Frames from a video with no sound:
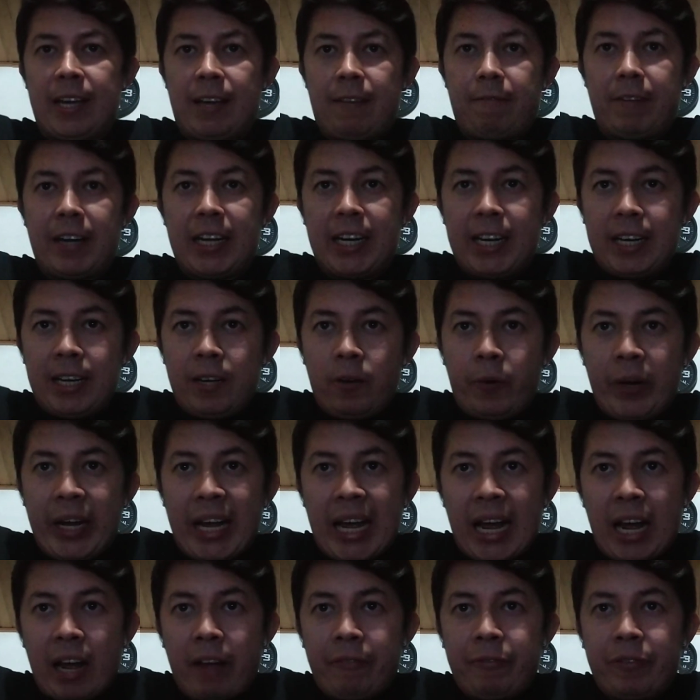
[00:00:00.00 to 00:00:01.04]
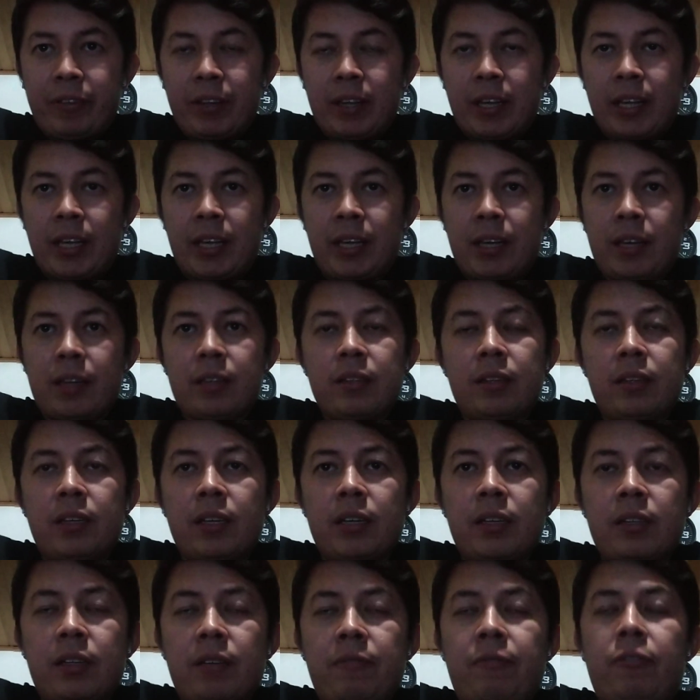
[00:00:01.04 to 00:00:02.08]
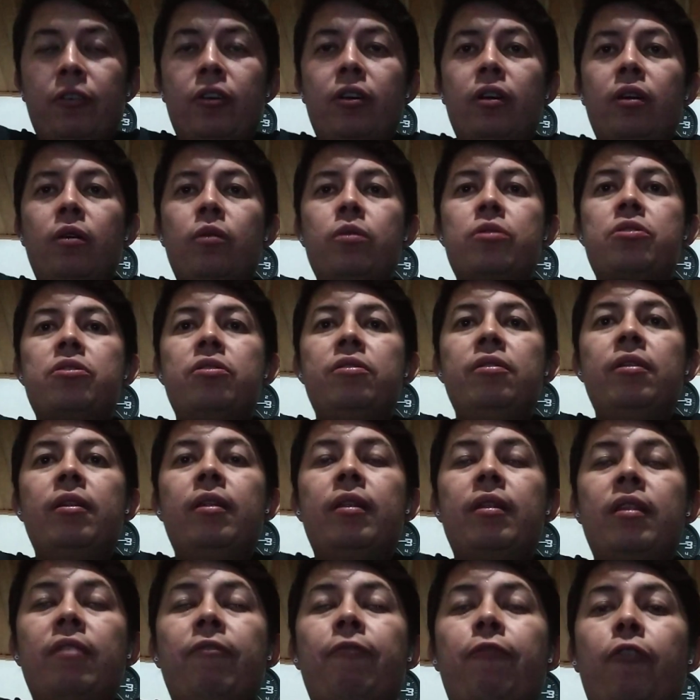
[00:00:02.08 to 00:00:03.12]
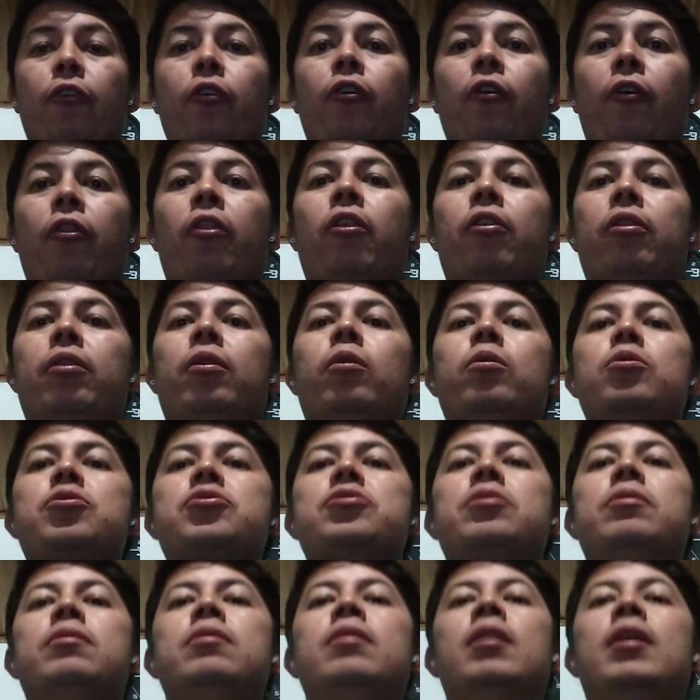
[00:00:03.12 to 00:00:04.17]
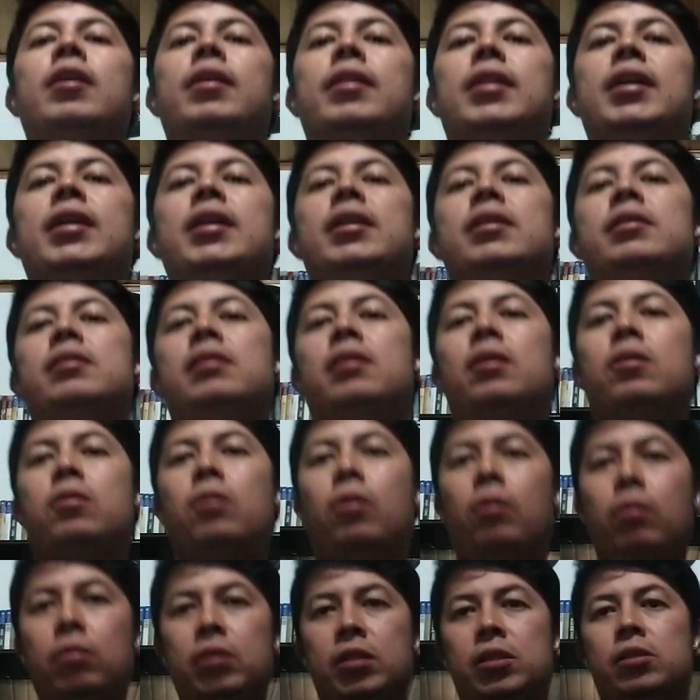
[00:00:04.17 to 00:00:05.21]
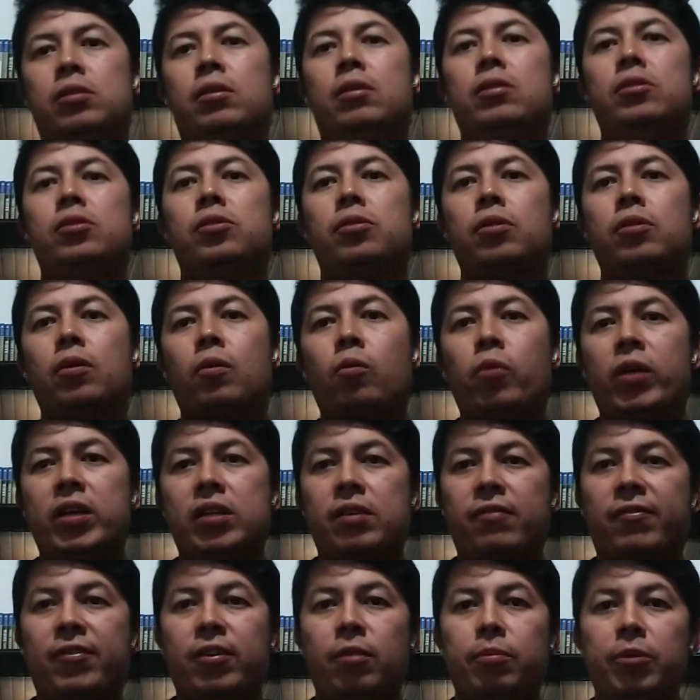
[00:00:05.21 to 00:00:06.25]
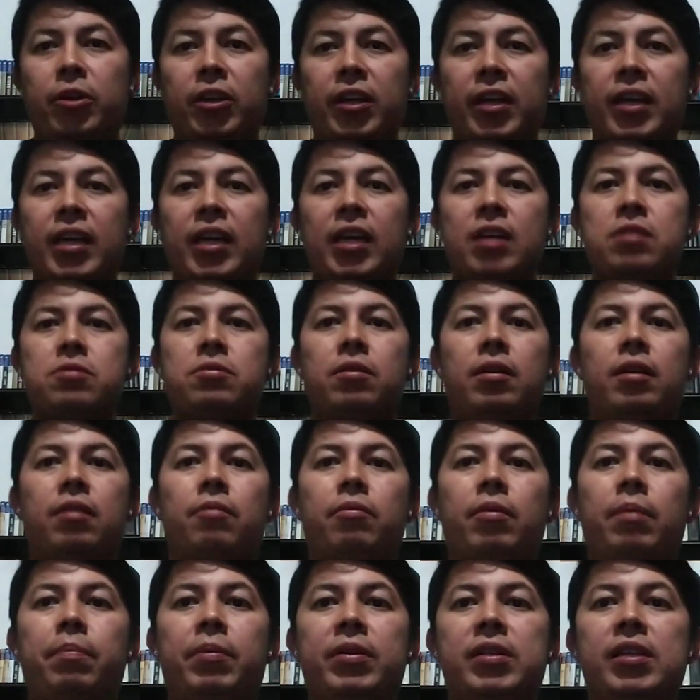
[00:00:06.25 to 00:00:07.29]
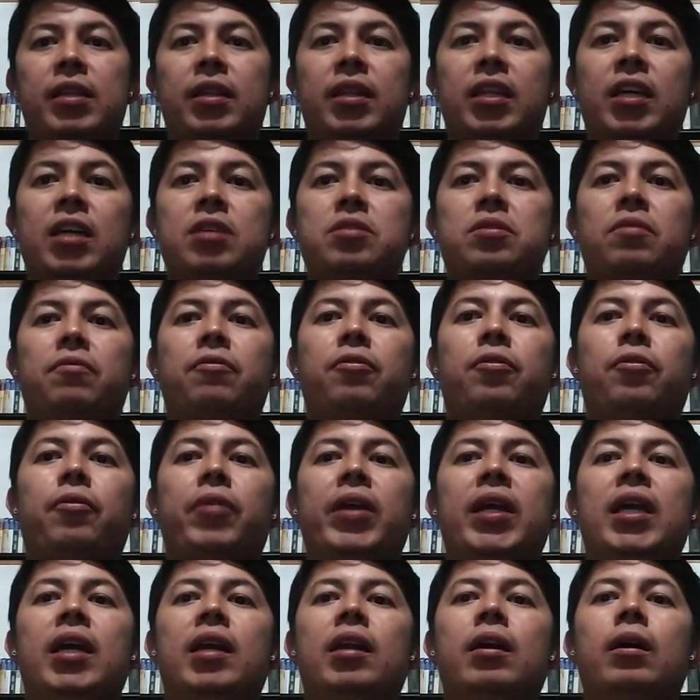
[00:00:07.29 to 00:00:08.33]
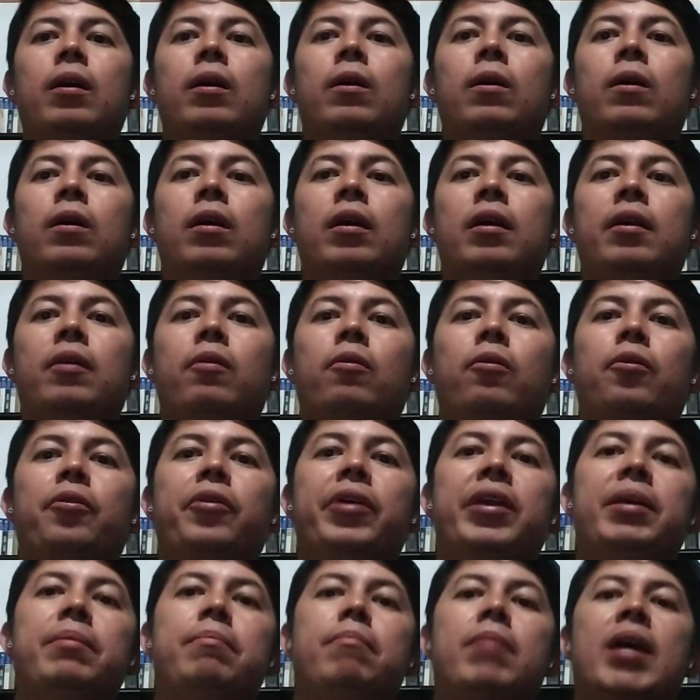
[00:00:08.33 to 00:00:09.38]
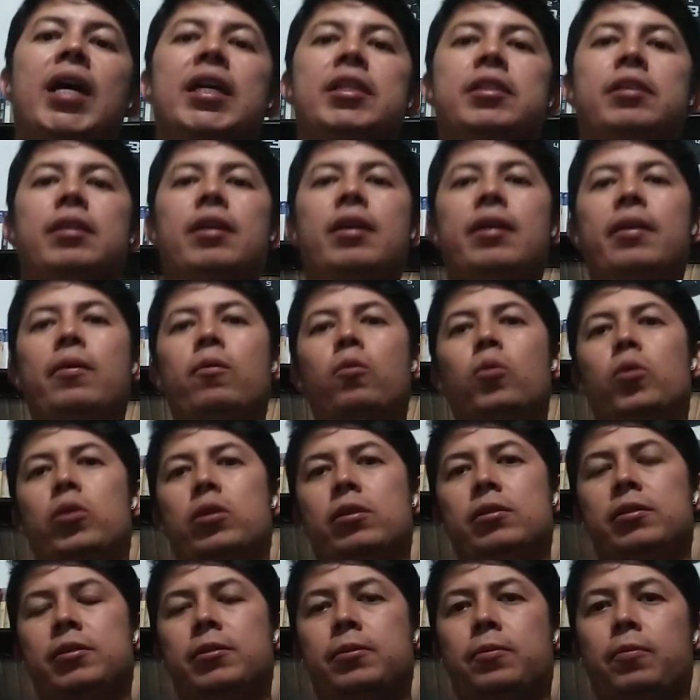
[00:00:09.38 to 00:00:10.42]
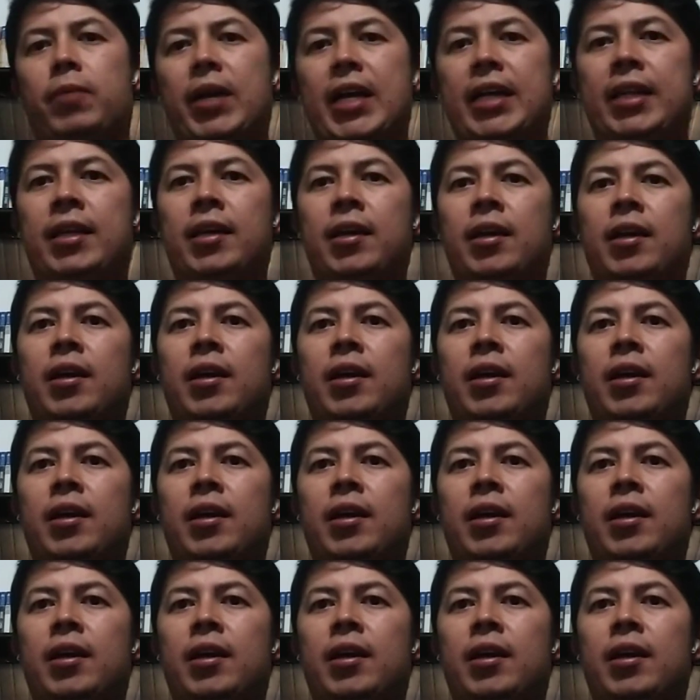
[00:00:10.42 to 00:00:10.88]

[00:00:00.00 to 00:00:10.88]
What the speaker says: Finally, we have the fourth notion, that is, the goal is to construct ways of communication and representation for real on or imaginary worlds, right?